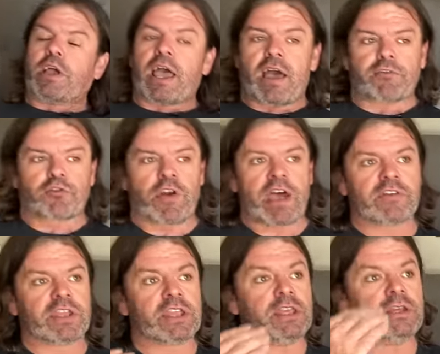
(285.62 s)
have
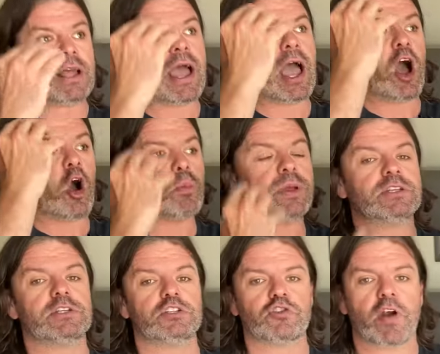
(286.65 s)
gravity helping
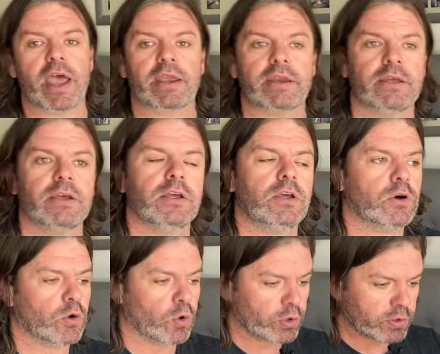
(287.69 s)
to drain
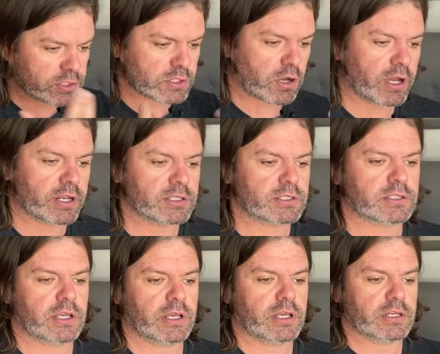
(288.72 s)
all your sinus
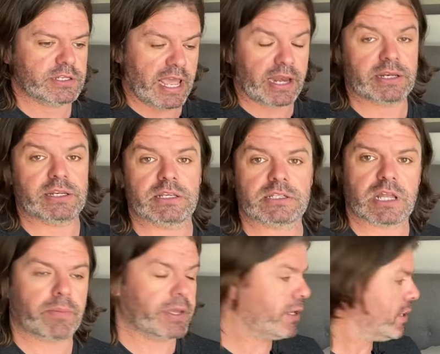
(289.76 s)
down into your
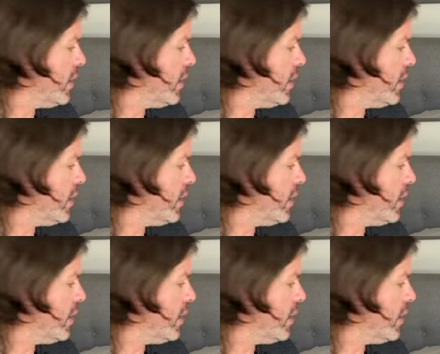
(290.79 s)
stomach.